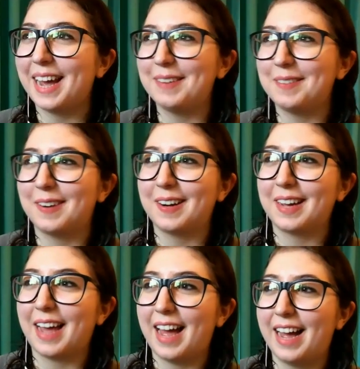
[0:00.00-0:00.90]
I work
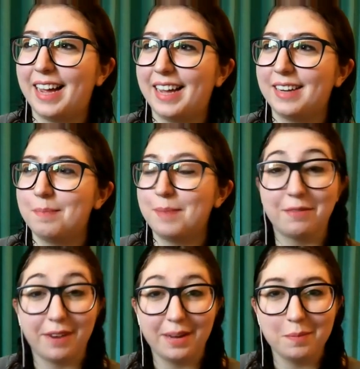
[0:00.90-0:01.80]
at Big
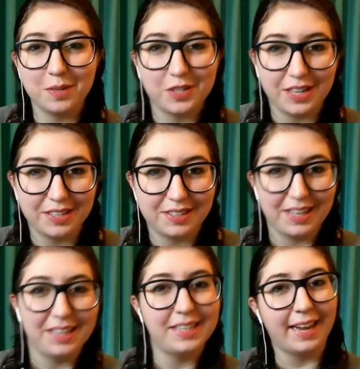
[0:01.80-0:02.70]
Frame, which is
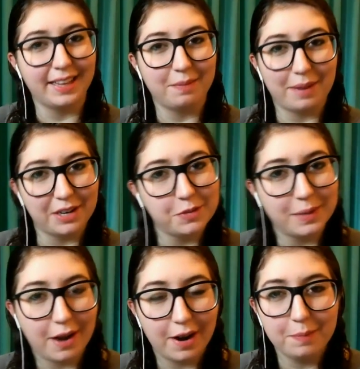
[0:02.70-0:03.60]
the talent
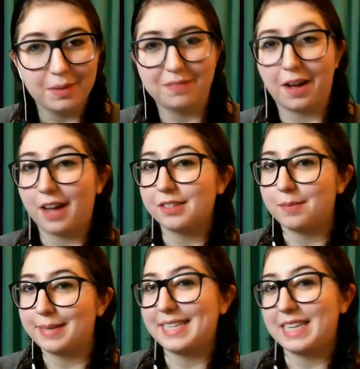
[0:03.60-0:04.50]
management arm of
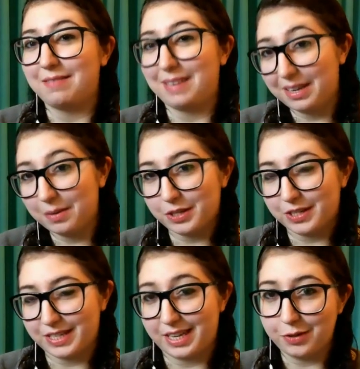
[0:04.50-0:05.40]
Awesomeness TV, which
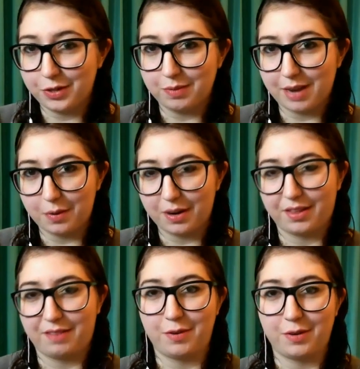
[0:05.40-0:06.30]
is a YouTube network
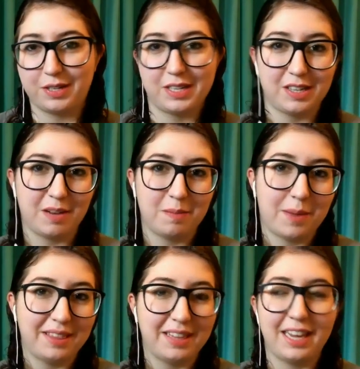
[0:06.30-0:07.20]
that focuses on
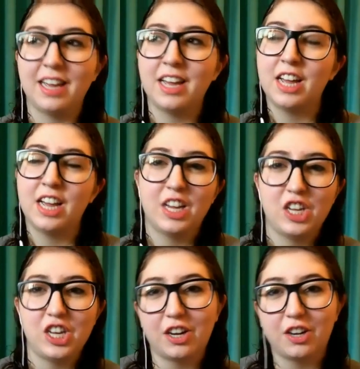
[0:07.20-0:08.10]
mainly
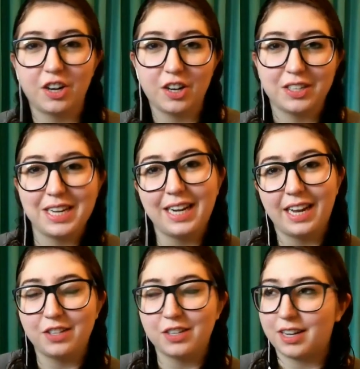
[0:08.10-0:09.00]
younger
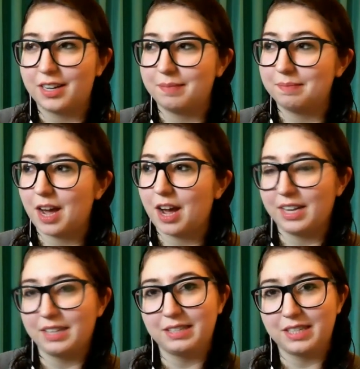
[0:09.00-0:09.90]
teenage um,
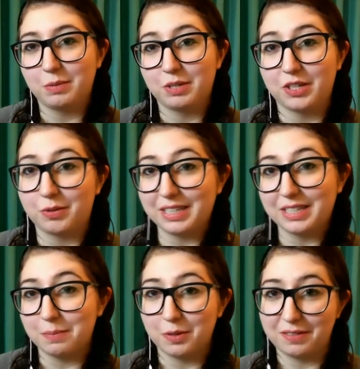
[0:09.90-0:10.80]
audiences. We just
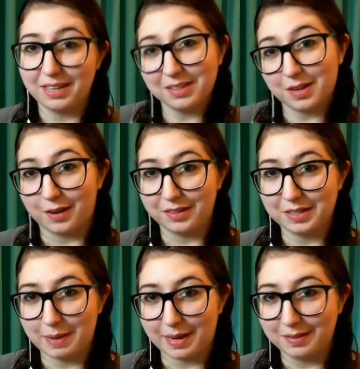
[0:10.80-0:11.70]
released a movie. It's called
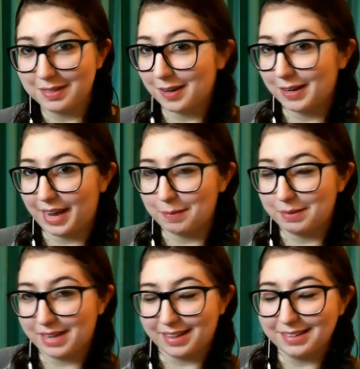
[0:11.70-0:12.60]
Expelled, starring
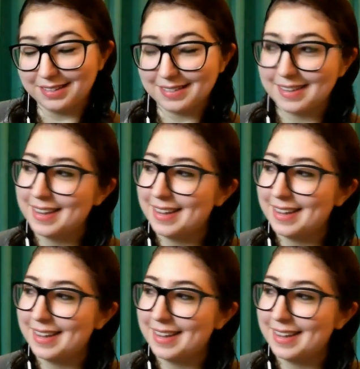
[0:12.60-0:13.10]
Cameron Dallas.